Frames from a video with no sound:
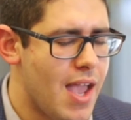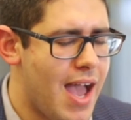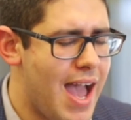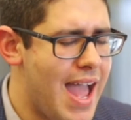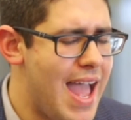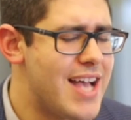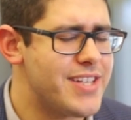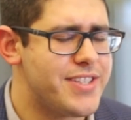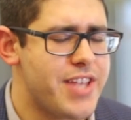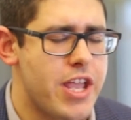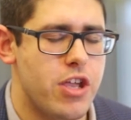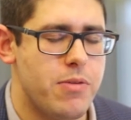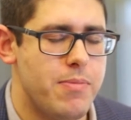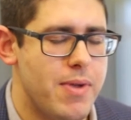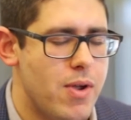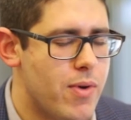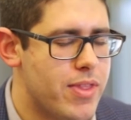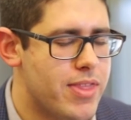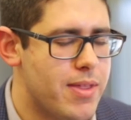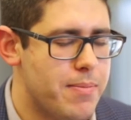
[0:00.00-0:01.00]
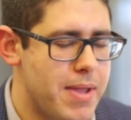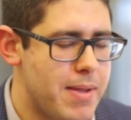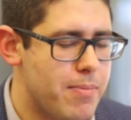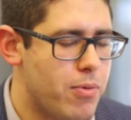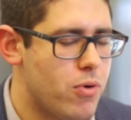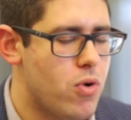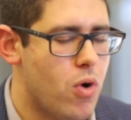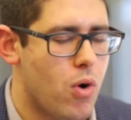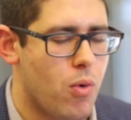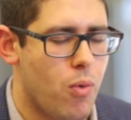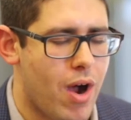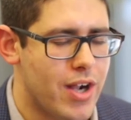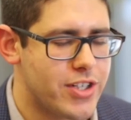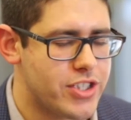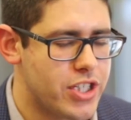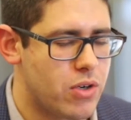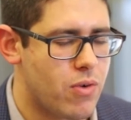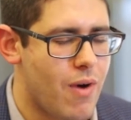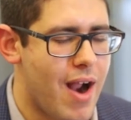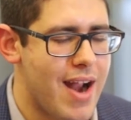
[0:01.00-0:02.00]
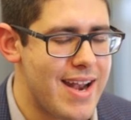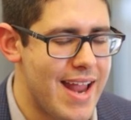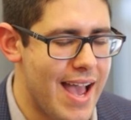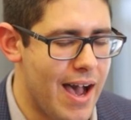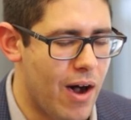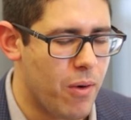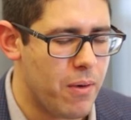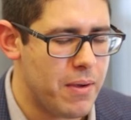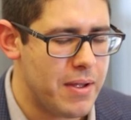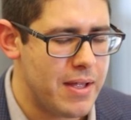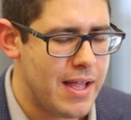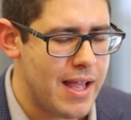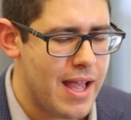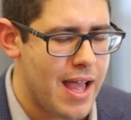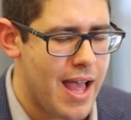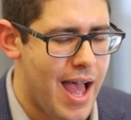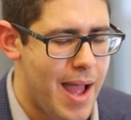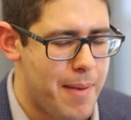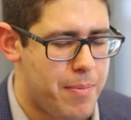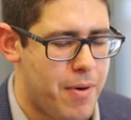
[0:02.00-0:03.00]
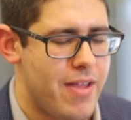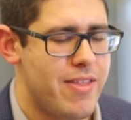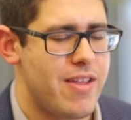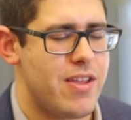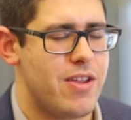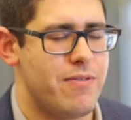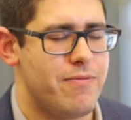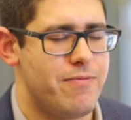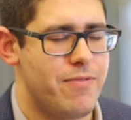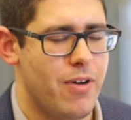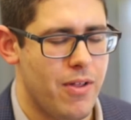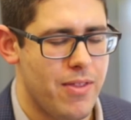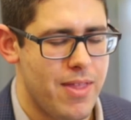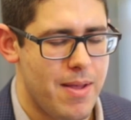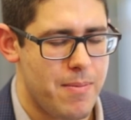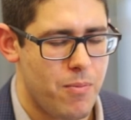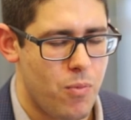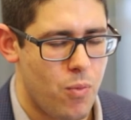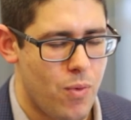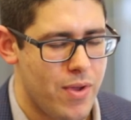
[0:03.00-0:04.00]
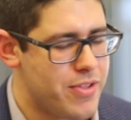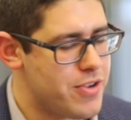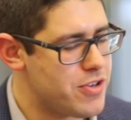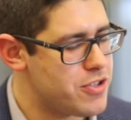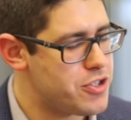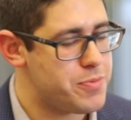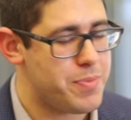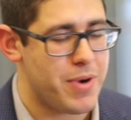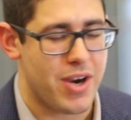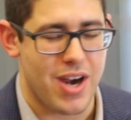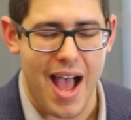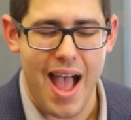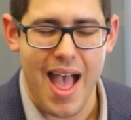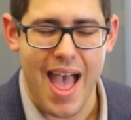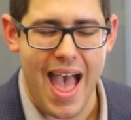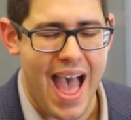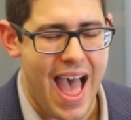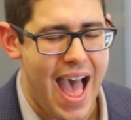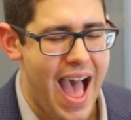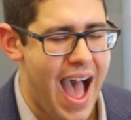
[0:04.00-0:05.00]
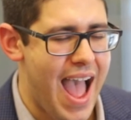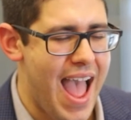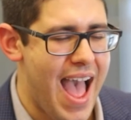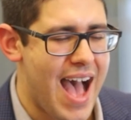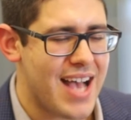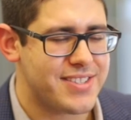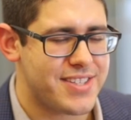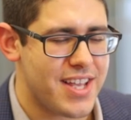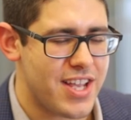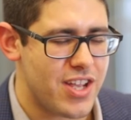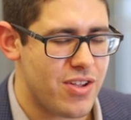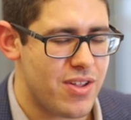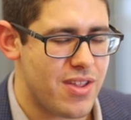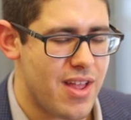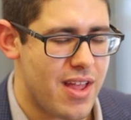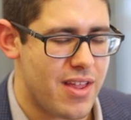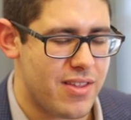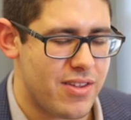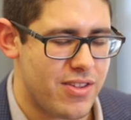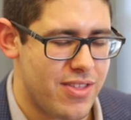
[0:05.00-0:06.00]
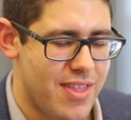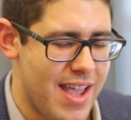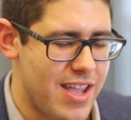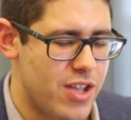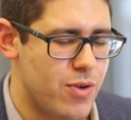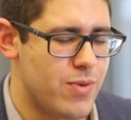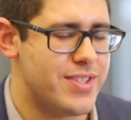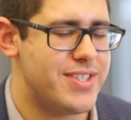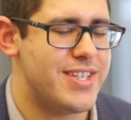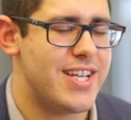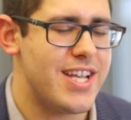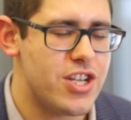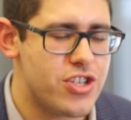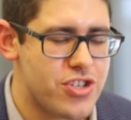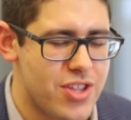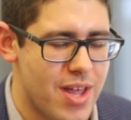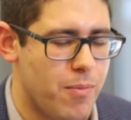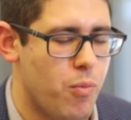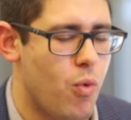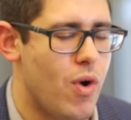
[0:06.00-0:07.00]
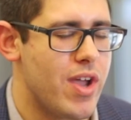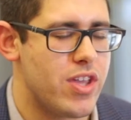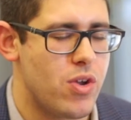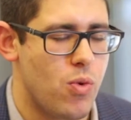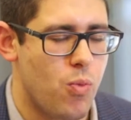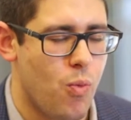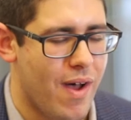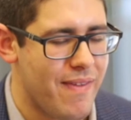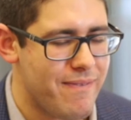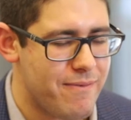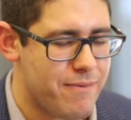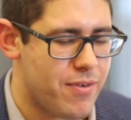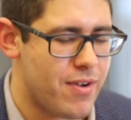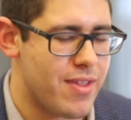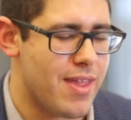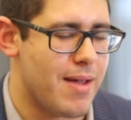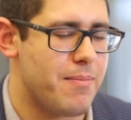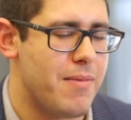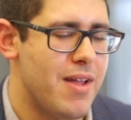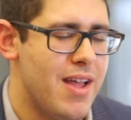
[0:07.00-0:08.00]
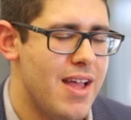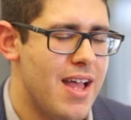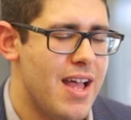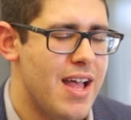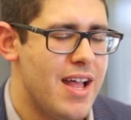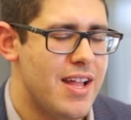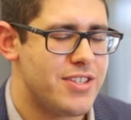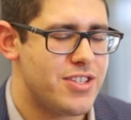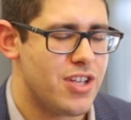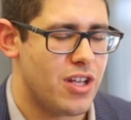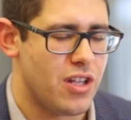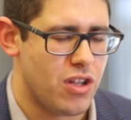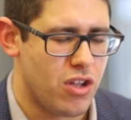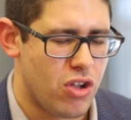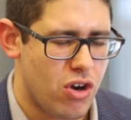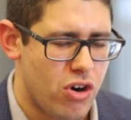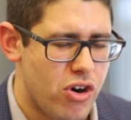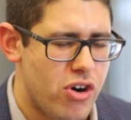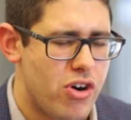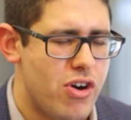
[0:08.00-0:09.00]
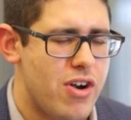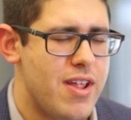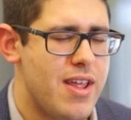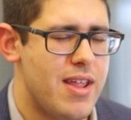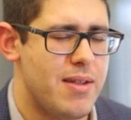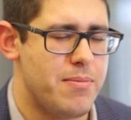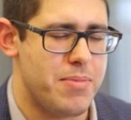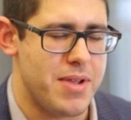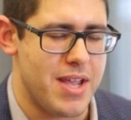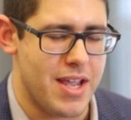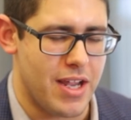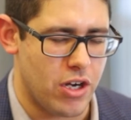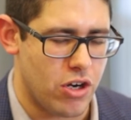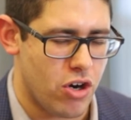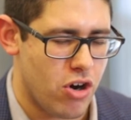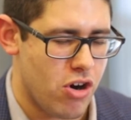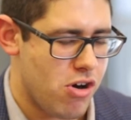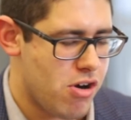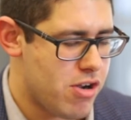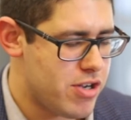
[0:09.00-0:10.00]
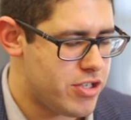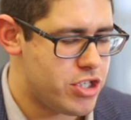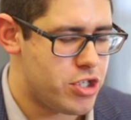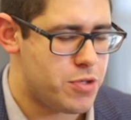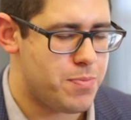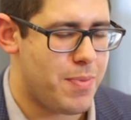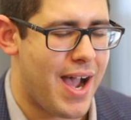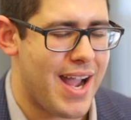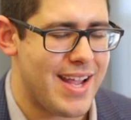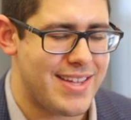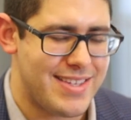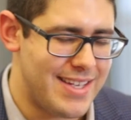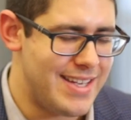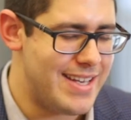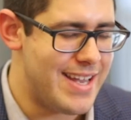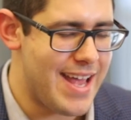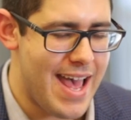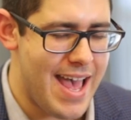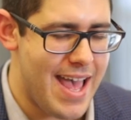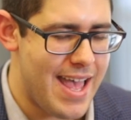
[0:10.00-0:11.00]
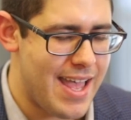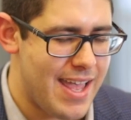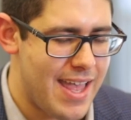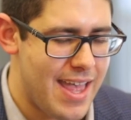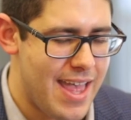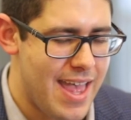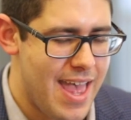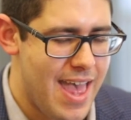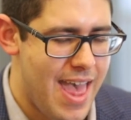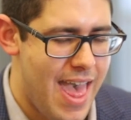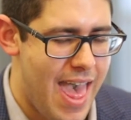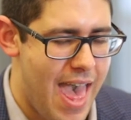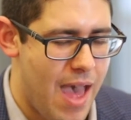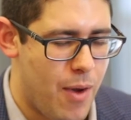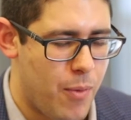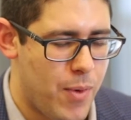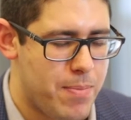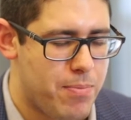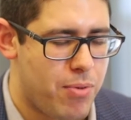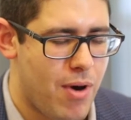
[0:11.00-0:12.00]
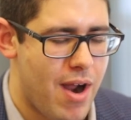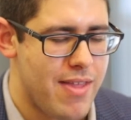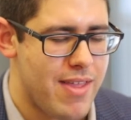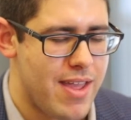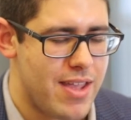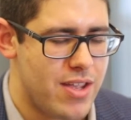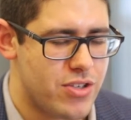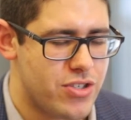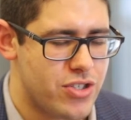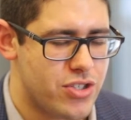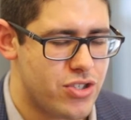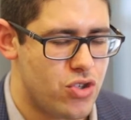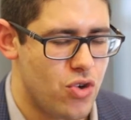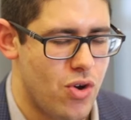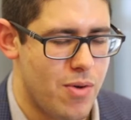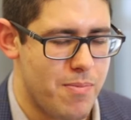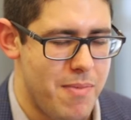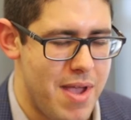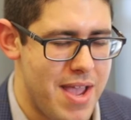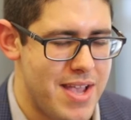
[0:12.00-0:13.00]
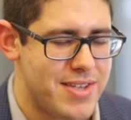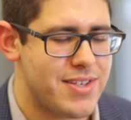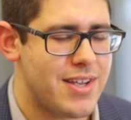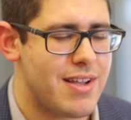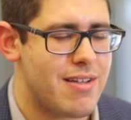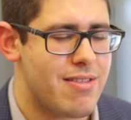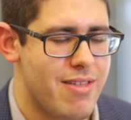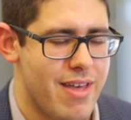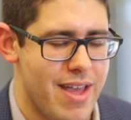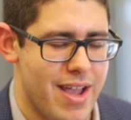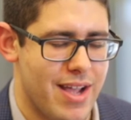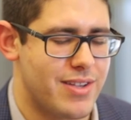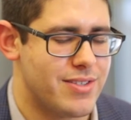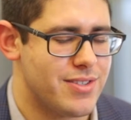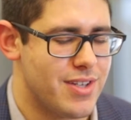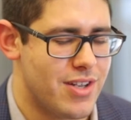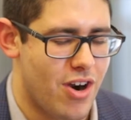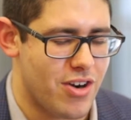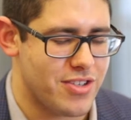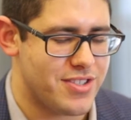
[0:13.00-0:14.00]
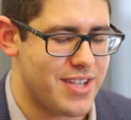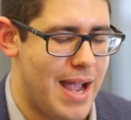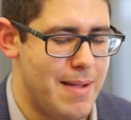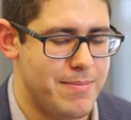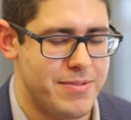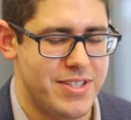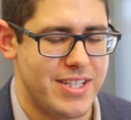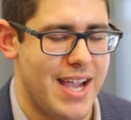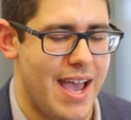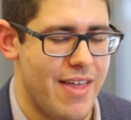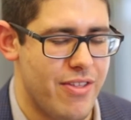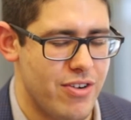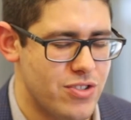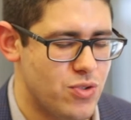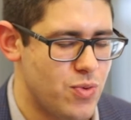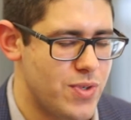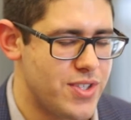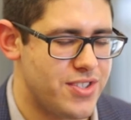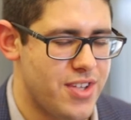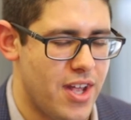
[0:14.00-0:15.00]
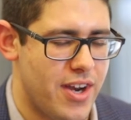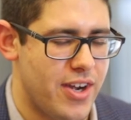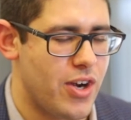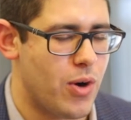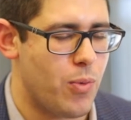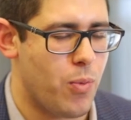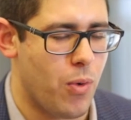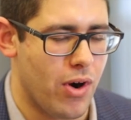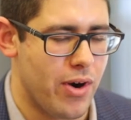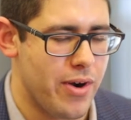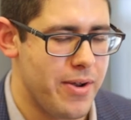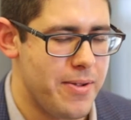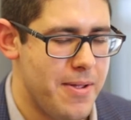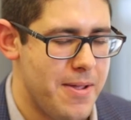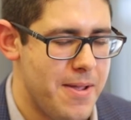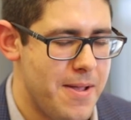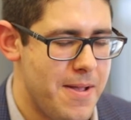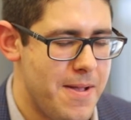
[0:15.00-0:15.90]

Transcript: I ask that you be with the people who are watching right now. I pray that you'd fill them with your Spirit. I ask that you would teach them what you want for them to learn and be encouraged by today. And we pray that you just do amazing things in our time together as we study your Word.